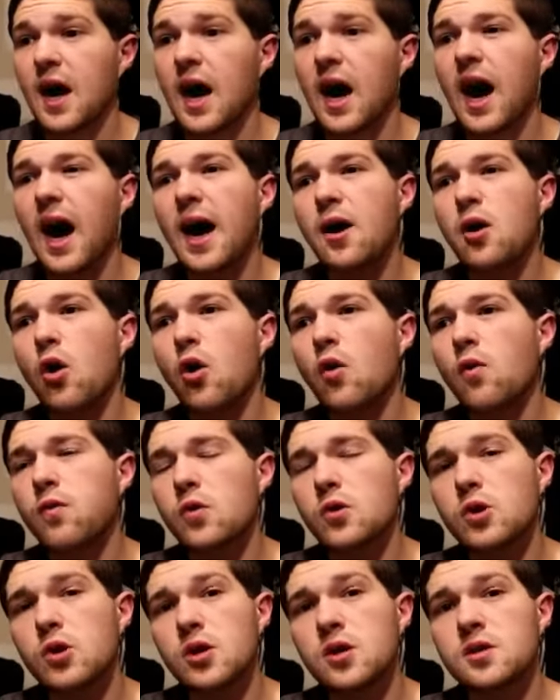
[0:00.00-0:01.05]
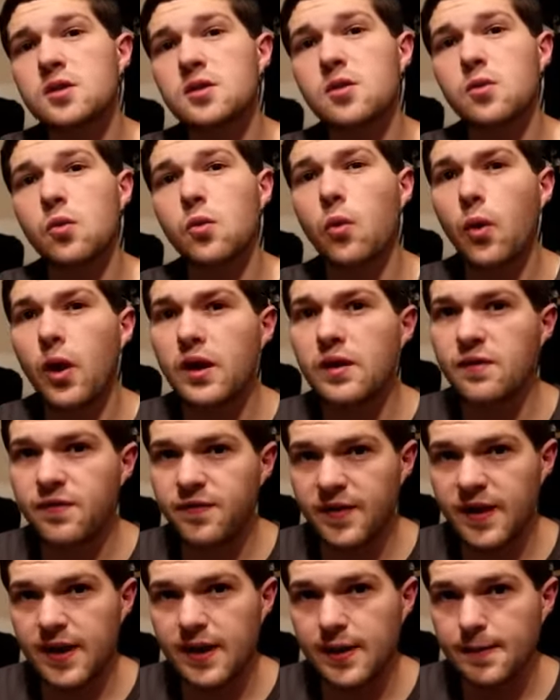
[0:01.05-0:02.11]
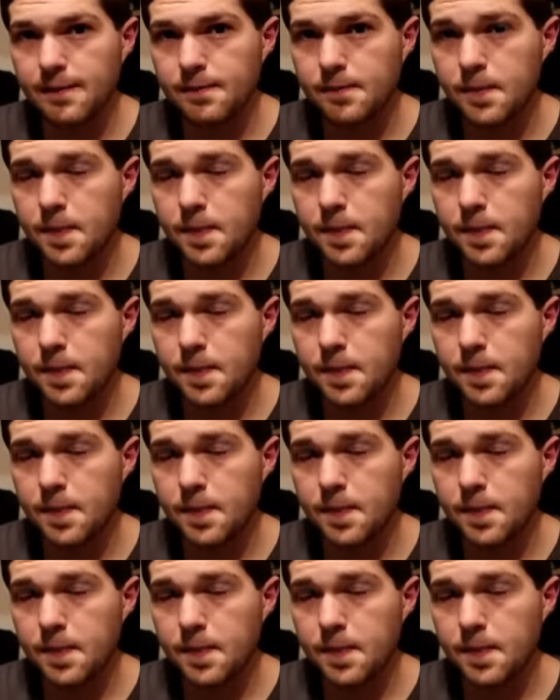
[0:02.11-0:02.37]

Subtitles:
I overlooked one thing,